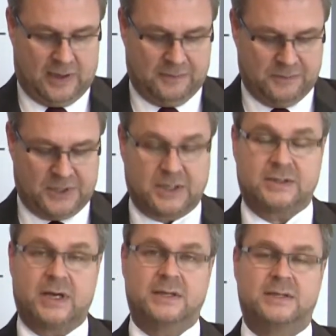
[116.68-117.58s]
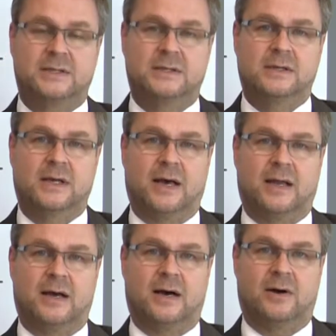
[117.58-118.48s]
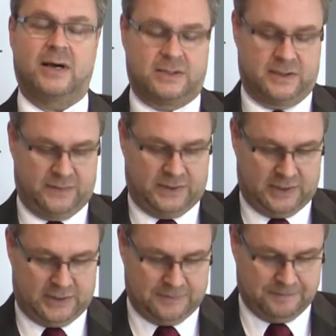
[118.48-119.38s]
success and our activities.